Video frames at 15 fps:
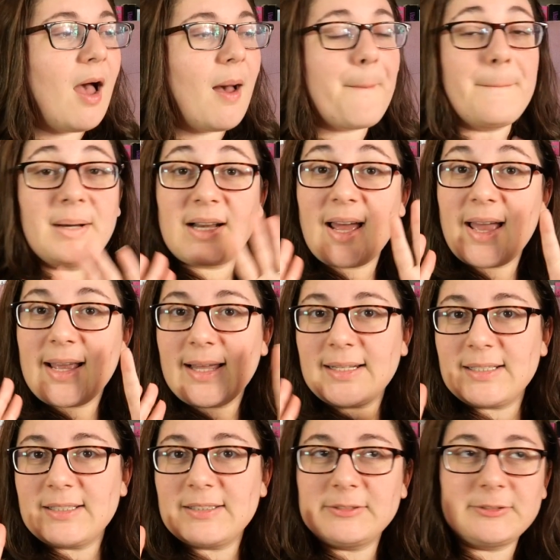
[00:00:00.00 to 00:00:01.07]
But I kind
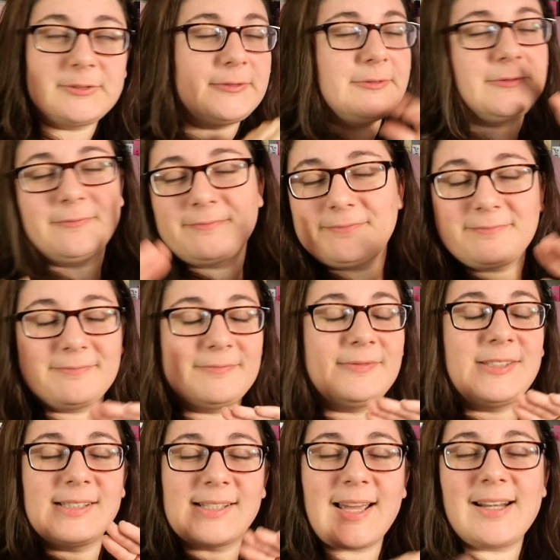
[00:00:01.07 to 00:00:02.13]
of
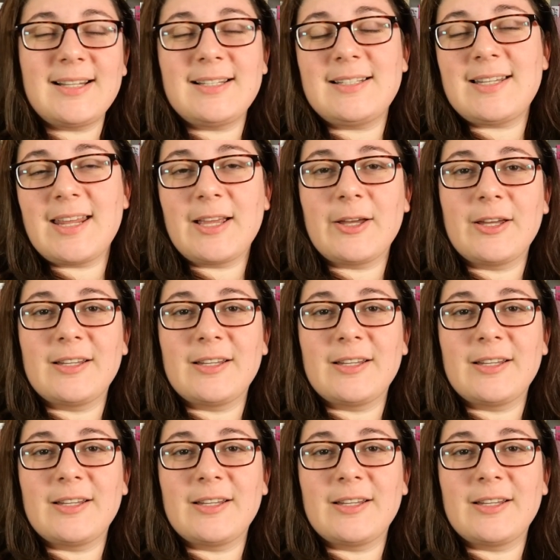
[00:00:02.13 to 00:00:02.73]
decided to take